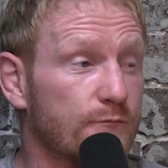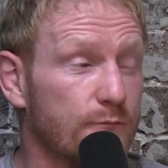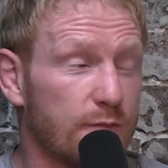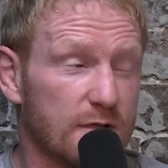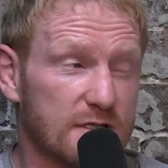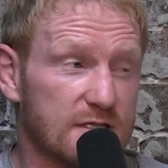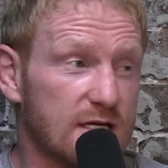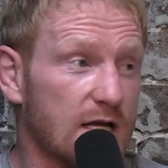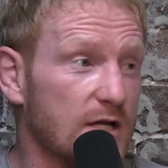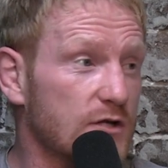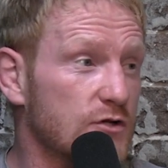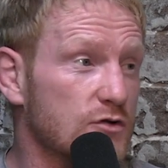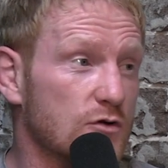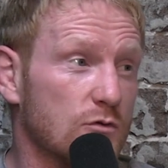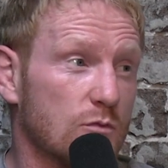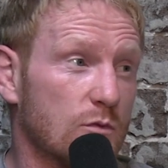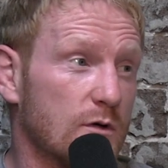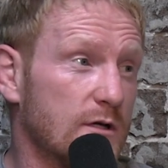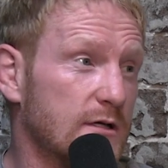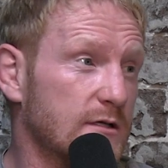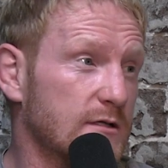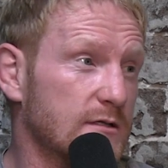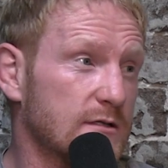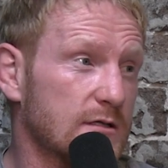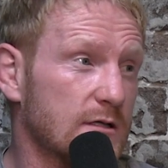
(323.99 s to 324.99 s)
potential
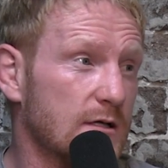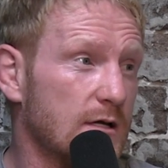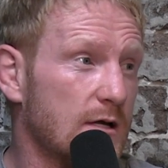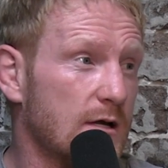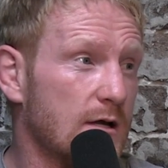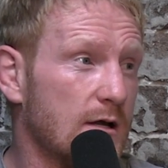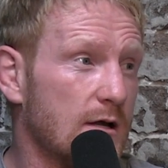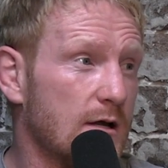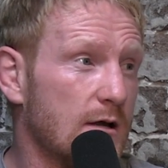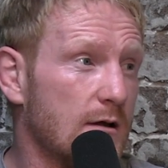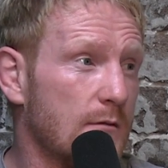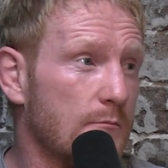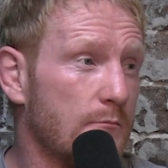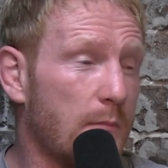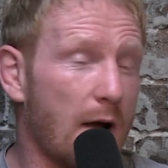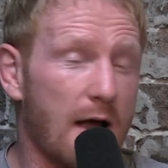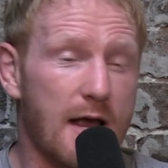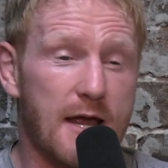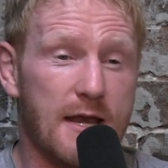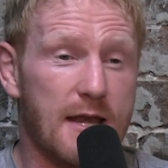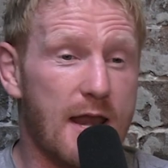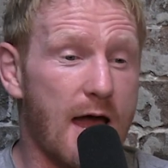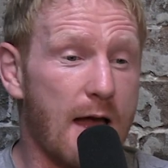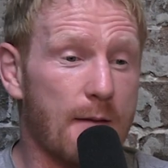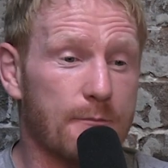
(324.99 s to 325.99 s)
winners by
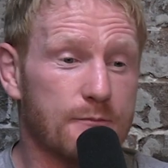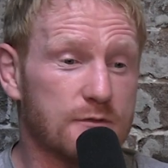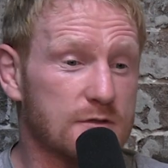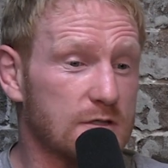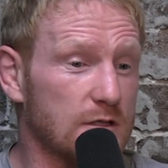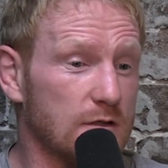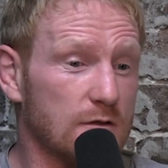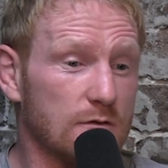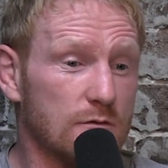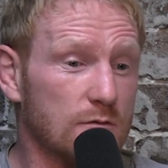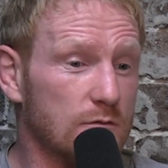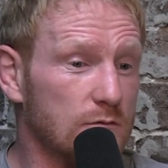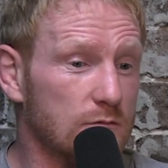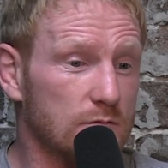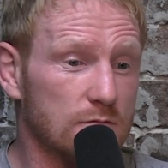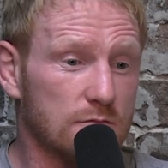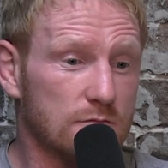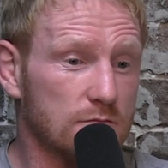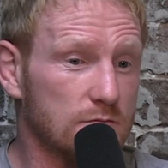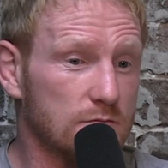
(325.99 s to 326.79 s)
an absolute